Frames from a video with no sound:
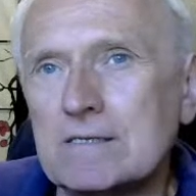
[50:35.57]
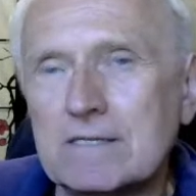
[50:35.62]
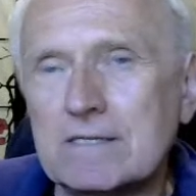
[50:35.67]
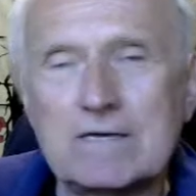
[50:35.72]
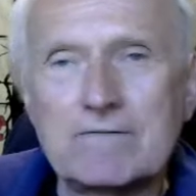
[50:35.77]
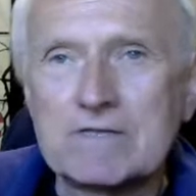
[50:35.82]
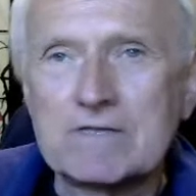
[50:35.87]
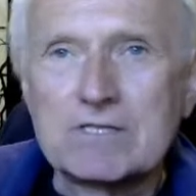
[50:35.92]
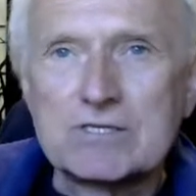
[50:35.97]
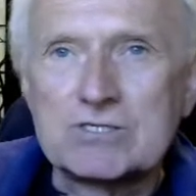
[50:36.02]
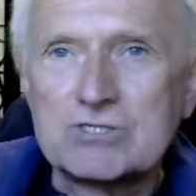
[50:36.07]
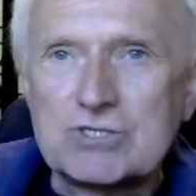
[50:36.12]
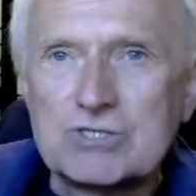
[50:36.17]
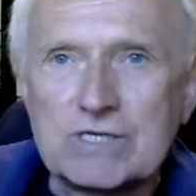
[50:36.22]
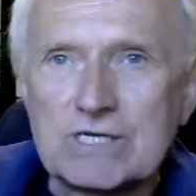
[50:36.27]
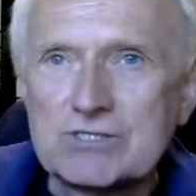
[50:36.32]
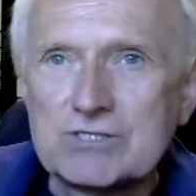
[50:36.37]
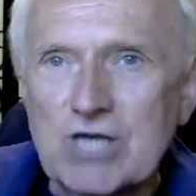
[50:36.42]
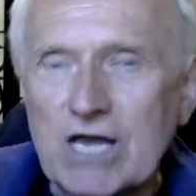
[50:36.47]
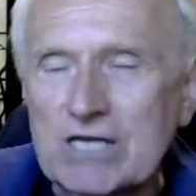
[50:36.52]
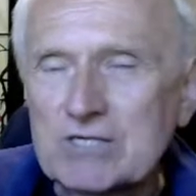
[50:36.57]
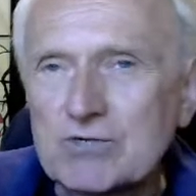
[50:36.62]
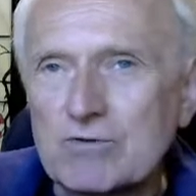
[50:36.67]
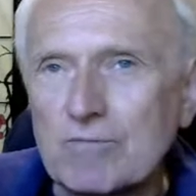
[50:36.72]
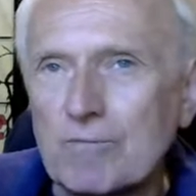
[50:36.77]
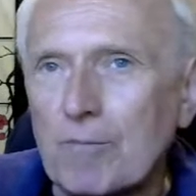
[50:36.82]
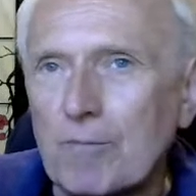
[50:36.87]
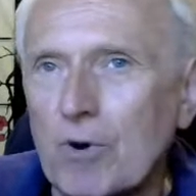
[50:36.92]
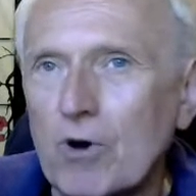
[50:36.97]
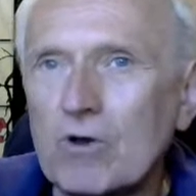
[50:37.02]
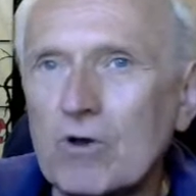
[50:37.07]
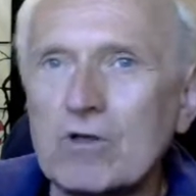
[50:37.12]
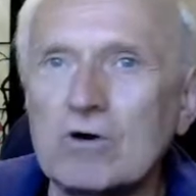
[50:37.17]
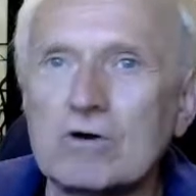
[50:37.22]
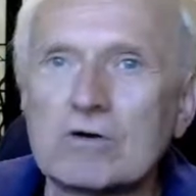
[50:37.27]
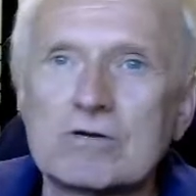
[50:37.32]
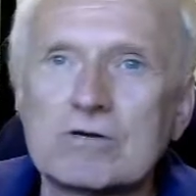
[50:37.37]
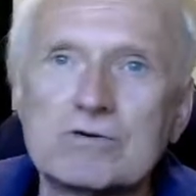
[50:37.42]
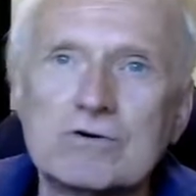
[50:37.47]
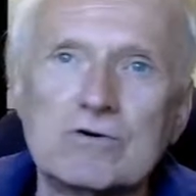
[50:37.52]
even the Jackson
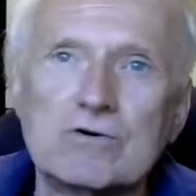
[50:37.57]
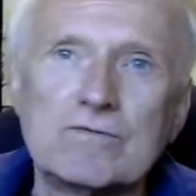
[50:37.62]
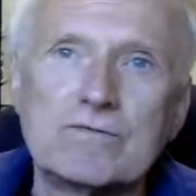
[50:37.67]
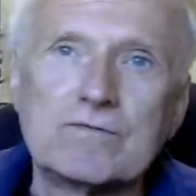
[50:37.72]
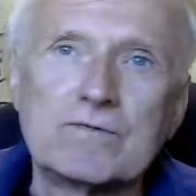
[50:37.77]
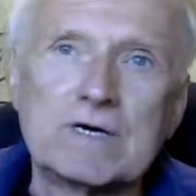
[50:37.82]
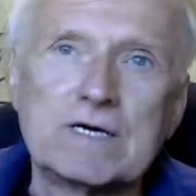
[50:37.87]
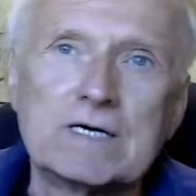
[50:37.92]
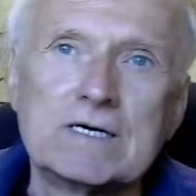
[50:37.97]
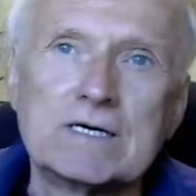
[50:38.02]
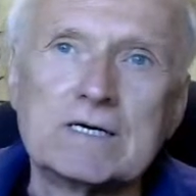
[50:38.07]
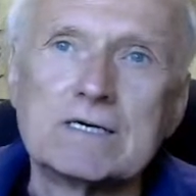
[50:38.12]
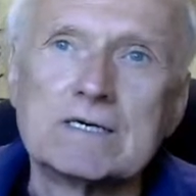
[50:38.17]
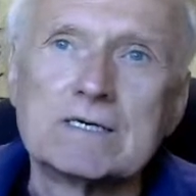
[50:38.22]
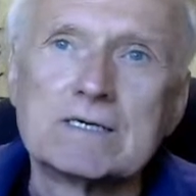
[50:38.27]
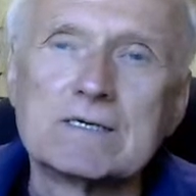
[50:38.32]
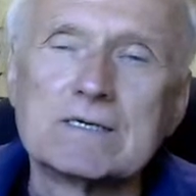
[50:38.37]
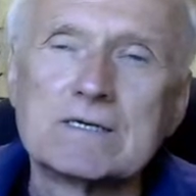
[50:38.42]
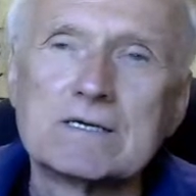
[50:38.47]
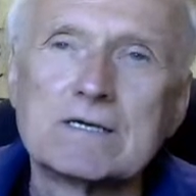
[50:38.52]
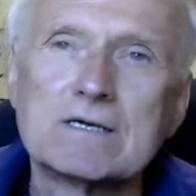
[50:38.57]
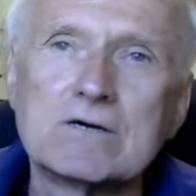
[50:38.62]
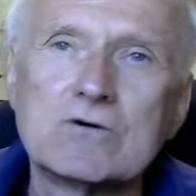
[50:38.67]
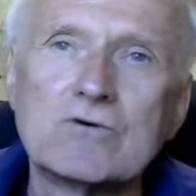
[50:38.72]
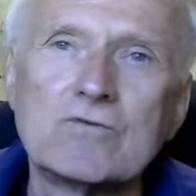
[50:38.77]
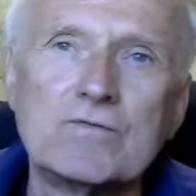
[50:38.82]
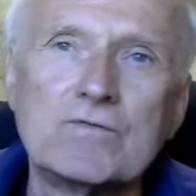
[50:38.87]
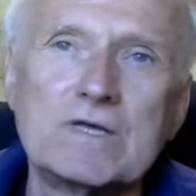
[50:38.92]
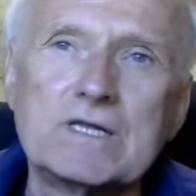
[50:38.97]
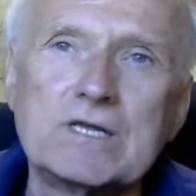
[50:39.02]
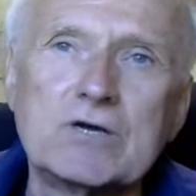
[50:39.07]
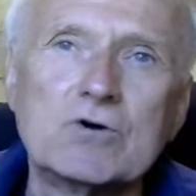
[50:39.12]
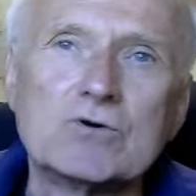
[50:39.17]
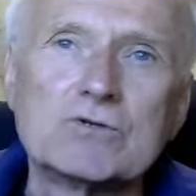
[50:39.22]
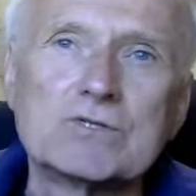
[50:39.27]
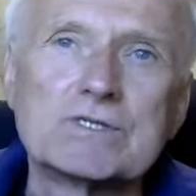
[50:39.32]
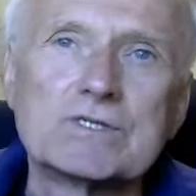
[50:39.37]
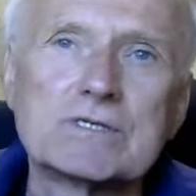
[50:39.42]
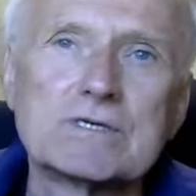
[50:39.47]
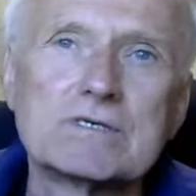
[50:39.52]
Pollock of
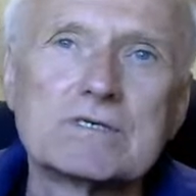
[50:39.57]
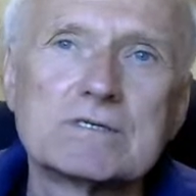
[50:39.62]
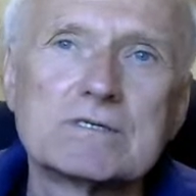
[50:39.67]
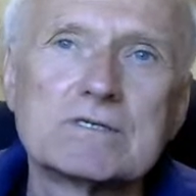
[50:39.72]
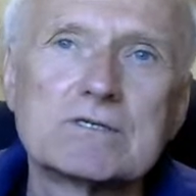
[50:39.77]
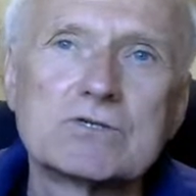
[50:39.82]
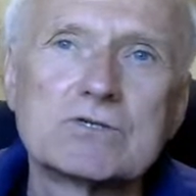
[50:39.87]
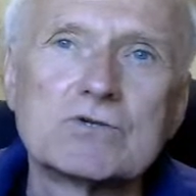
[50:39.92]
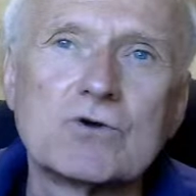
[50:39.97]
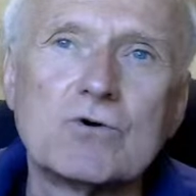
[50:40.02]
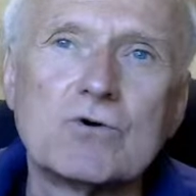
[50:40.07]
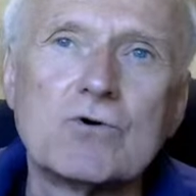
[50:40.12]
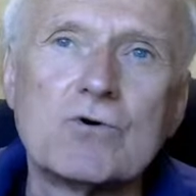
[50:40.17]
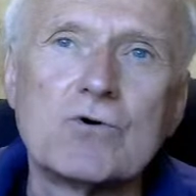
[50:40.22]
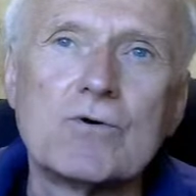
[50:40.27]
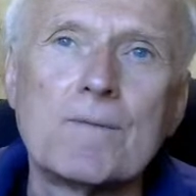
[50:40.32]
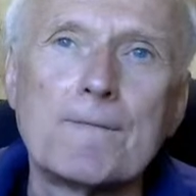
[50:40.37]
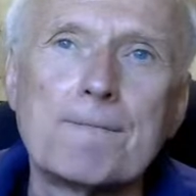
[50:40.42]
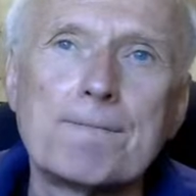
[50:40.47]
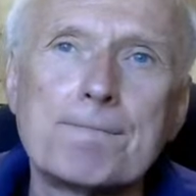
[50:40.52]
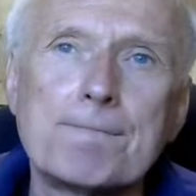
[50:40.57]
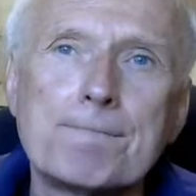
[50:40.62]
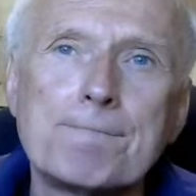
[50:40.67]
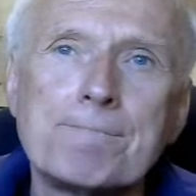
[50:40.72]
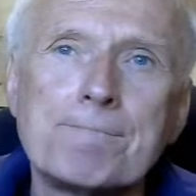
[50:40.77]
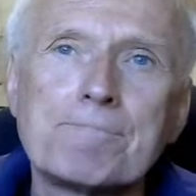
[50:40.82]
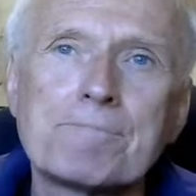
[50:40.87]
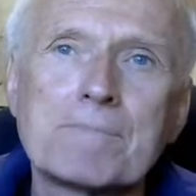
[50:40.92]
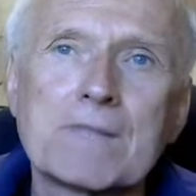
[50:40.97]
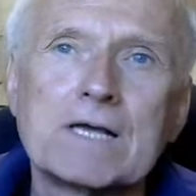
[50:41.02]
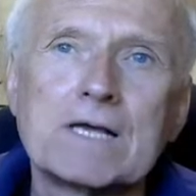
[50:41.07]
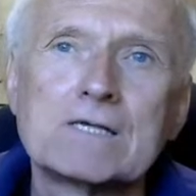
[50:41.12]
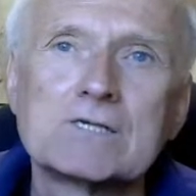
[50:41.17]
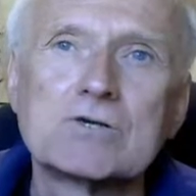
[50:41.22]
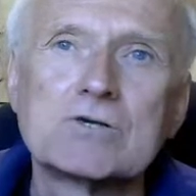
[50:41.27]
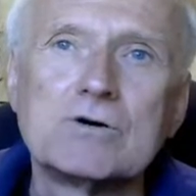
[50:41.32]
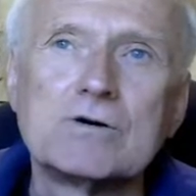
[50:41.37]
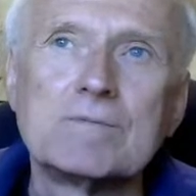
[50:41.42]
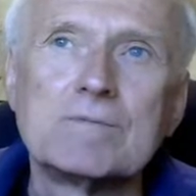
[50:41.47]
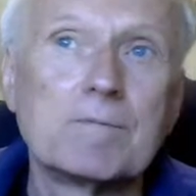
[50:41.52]
videos. So
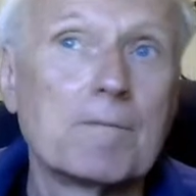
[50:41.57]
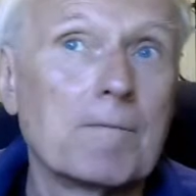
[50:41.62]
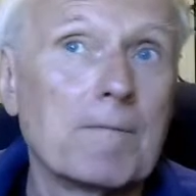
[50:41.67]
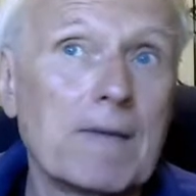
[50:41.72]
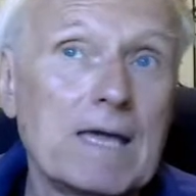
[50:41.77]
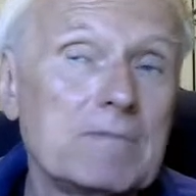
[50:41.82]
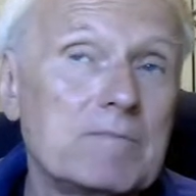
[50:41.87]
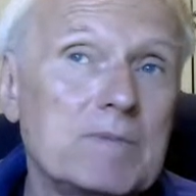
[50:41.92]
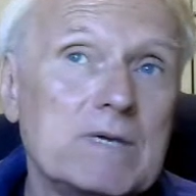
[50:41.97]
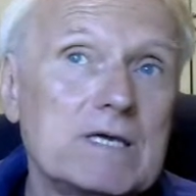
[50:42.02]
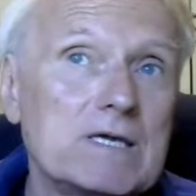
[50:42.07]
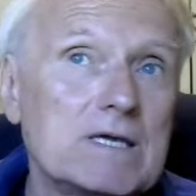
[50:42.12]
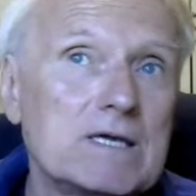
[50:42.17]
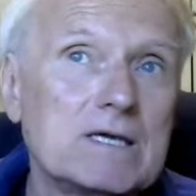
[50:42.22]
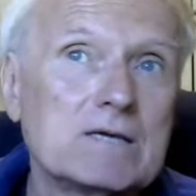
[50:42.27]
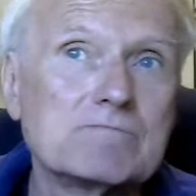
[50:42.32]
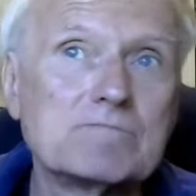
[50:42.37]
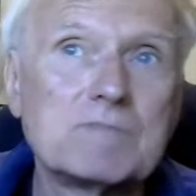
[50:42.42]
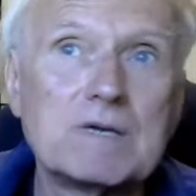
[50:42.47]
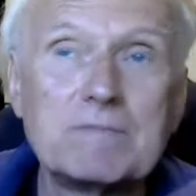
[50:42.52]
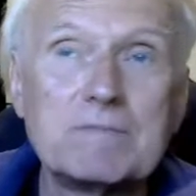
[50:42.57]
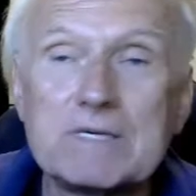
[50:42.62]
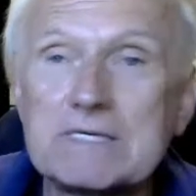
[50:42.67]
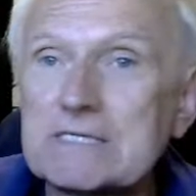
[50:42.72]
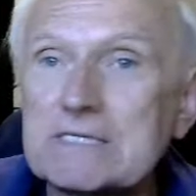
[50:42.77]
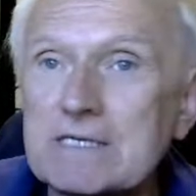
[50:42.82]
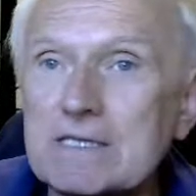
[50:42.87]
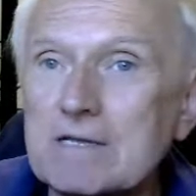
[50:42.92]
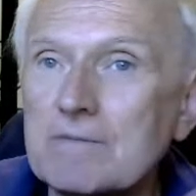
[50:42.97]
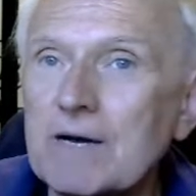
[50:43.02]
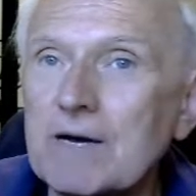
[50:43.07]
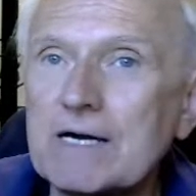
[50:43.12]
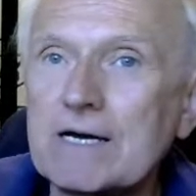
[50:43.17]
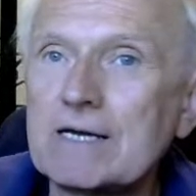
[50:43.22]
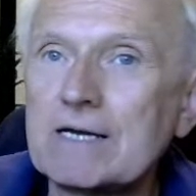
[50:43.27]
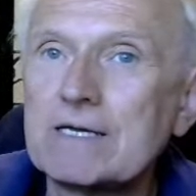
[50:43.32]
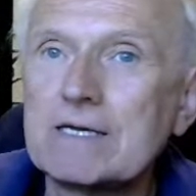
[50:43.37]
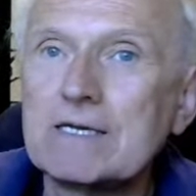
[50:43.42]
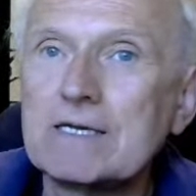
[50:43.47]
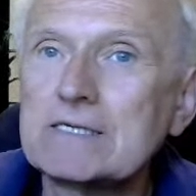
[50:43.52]
maybe, yeah. Maybe
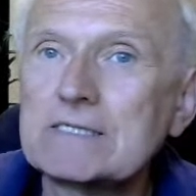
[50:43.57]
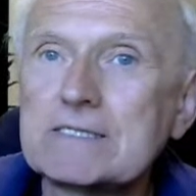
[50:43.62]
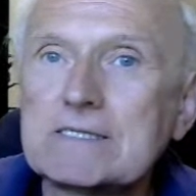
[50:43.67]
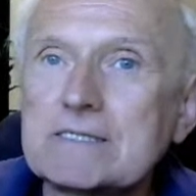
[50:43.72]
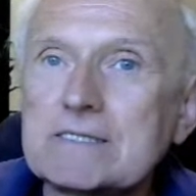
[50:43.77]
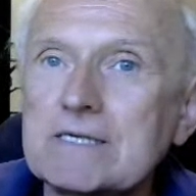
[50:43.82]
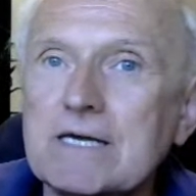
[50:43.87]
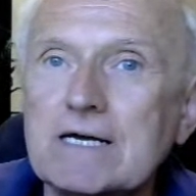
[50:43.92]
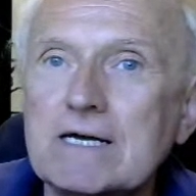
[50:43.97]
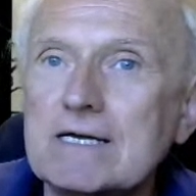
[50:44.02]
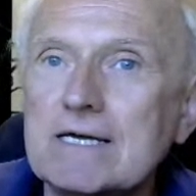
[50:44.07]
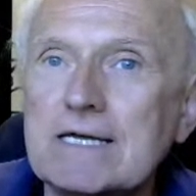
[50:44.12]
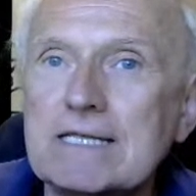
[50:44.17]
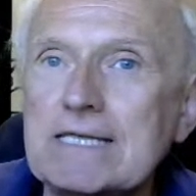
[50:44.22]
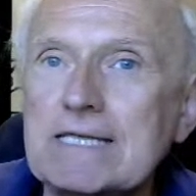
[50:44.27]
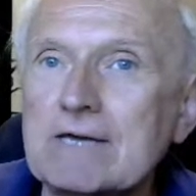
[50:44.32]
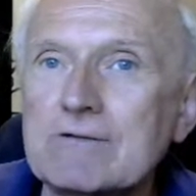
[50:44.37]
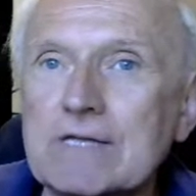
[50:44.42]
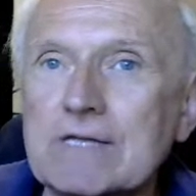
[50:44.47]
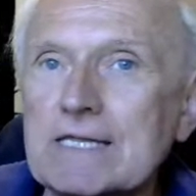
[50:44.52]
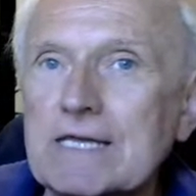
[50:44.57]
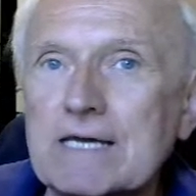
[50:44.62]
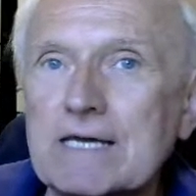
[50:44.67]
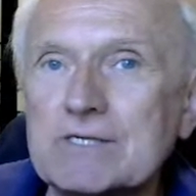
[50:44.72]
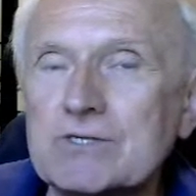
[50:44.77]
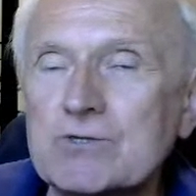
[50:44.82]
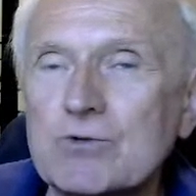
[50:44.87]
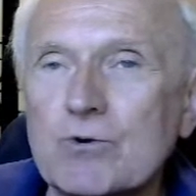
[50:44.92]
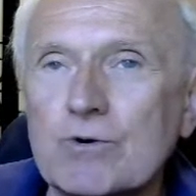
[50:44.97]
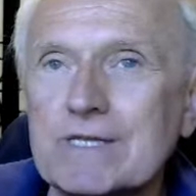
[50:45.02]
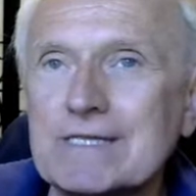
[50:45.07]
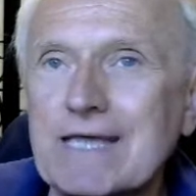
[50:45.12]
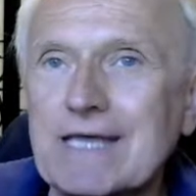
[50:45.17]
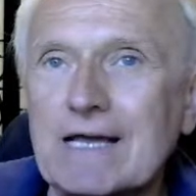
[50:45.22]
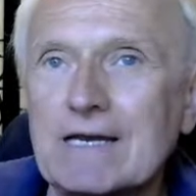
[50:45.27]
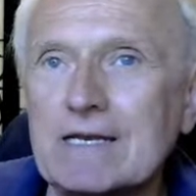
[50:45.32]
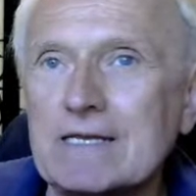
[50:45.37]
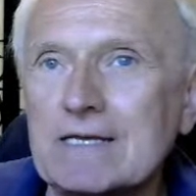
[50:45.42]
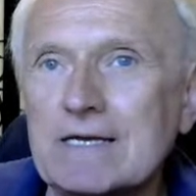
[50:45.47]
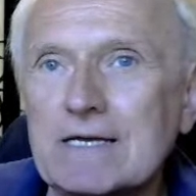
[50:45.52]
cinema is, at the end of the day,
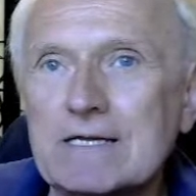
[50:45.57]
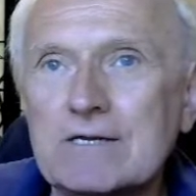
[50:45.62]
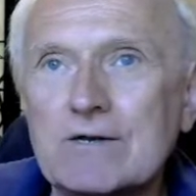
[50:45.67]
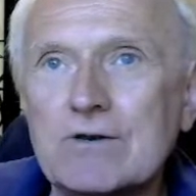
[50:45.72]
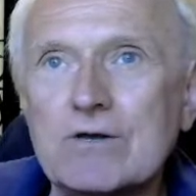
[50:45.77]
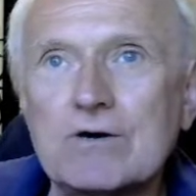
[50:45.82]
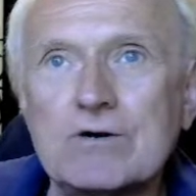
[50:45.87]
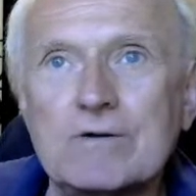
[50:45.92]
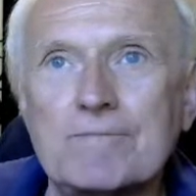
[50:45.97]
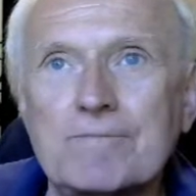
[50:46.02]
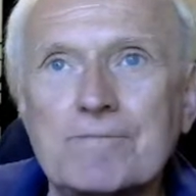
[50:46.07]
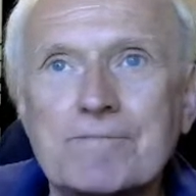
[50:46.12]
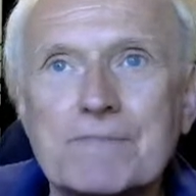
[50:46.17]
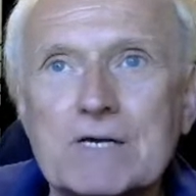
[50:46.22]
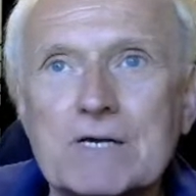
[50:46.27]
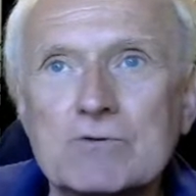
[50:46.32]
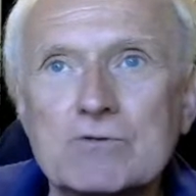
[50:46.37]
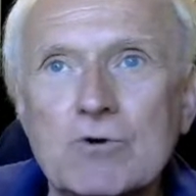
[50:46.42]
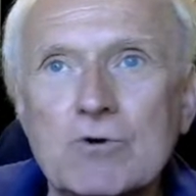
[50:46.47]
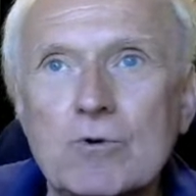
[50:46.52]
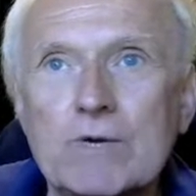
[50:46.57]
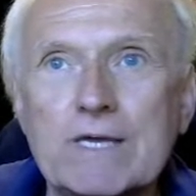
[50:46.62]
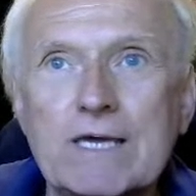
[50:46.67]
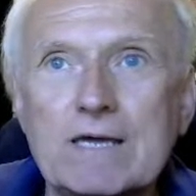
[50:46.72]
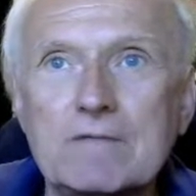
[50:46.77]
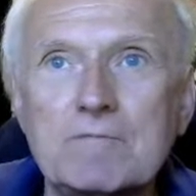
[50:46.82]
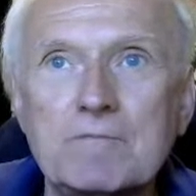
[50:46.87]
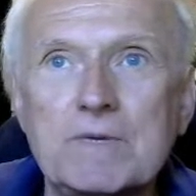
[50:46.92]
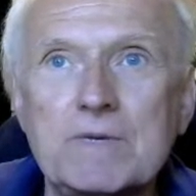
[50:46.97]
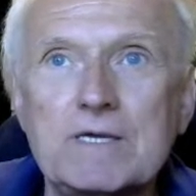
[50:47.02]
storytelling. I don't know. Although it can